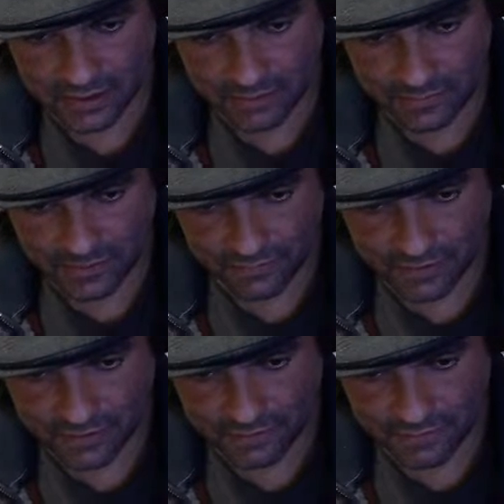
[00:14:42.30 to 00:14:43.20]
Pin
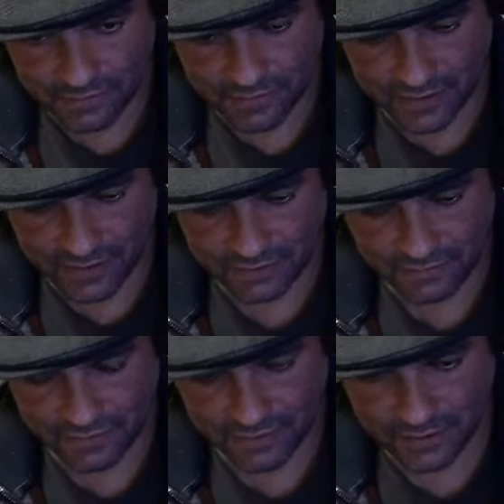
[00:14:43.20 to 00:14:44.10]
5, pin
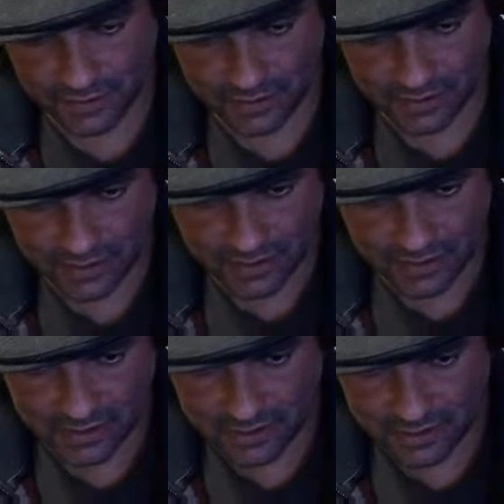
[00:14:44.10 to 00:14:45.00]
5.
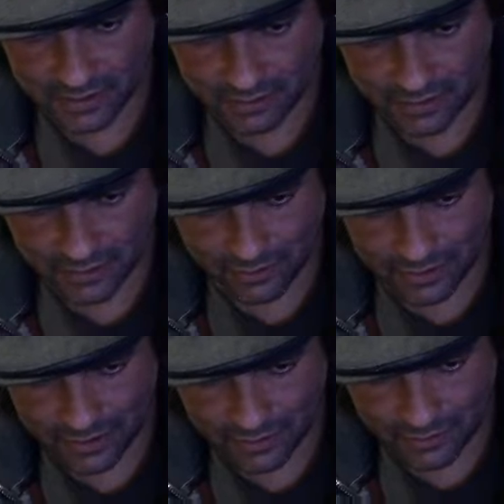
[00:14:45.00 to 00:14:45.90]
I think we can
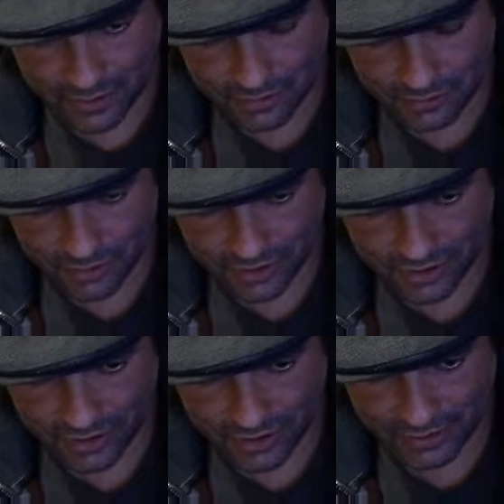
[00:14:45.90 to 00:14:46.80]
always do this more
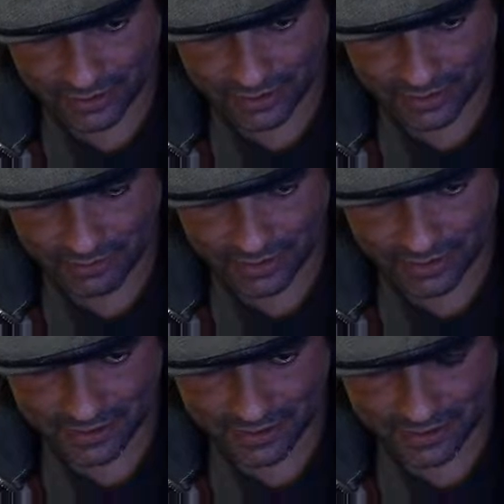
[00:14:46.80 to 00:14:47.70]
generically,
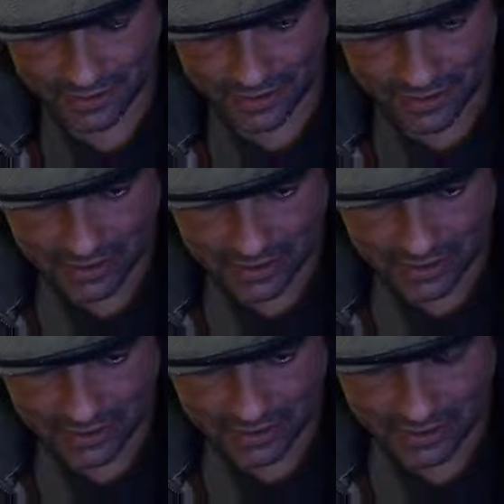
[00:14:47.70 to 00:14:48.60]
but
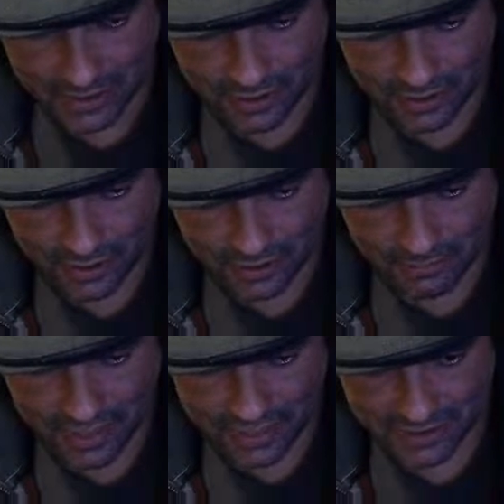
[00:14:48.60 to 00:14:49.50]
it does not
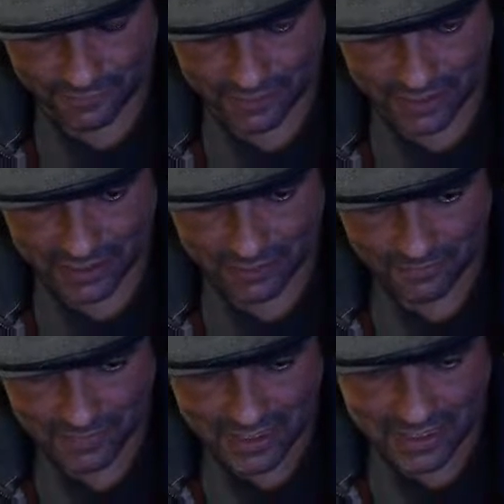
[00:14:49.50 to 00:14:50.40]
matter for now.
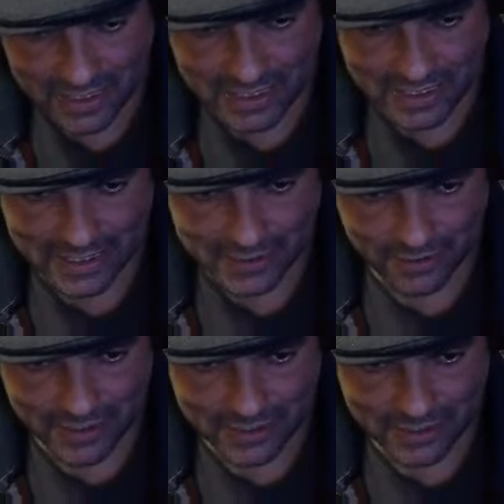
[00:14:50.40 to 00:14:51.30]
And let's
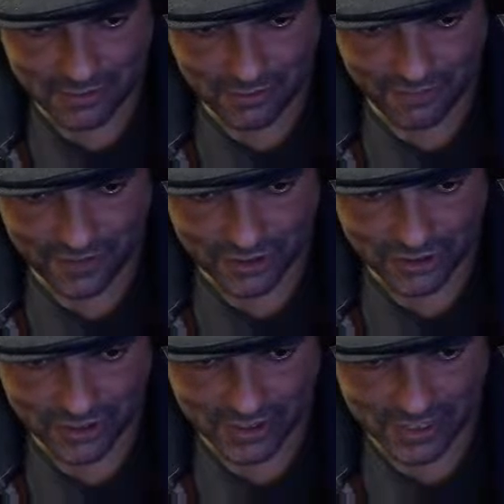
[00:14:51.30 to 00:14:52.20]
create a new
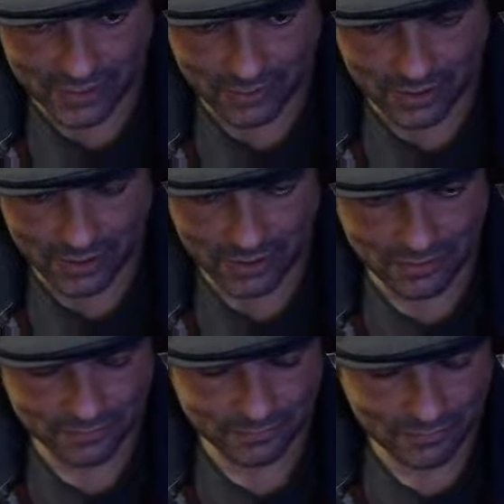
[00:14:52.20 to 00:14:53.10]
function that will
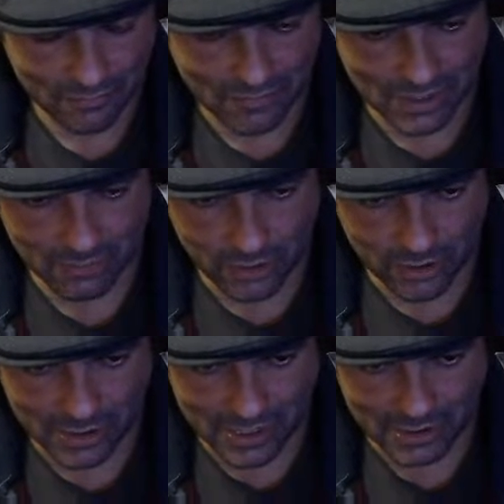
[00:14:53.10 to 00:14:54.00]

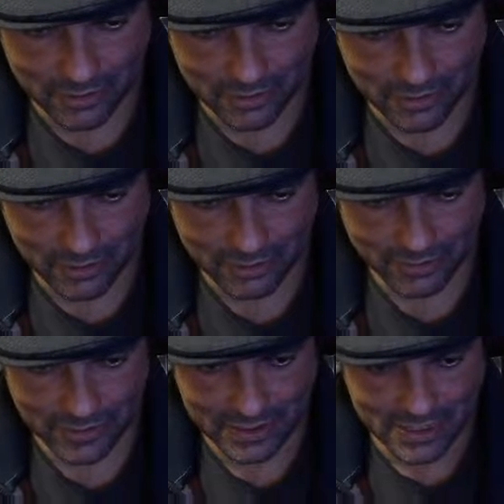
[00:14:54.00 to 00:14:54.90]
model our rotary.